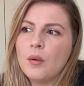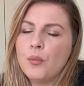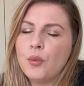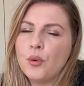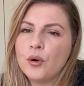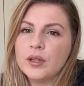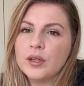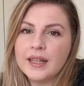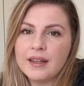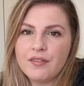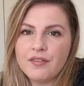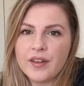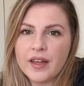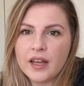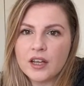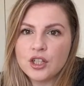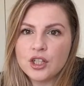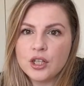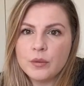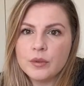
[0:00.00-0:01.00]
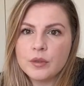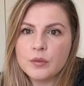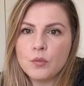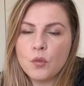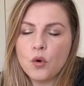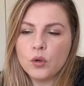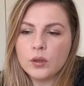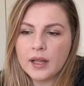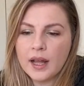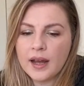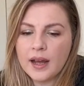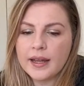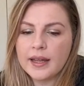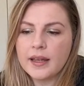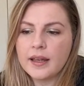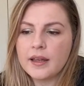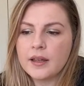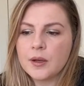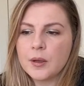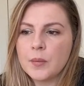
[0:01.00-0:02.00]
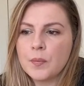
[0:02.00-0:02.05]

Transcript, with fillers: prolific. She was more like,